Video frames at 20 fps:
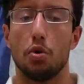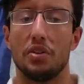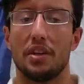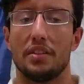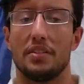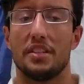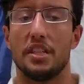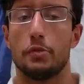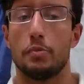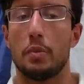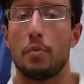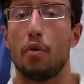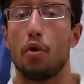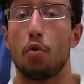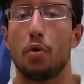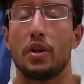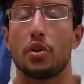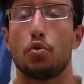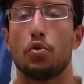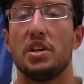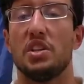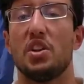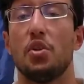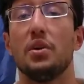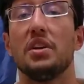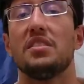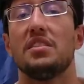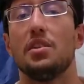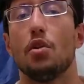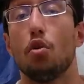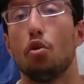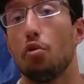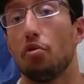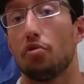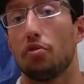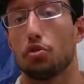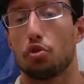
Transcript: that these people are going to inherit the earth.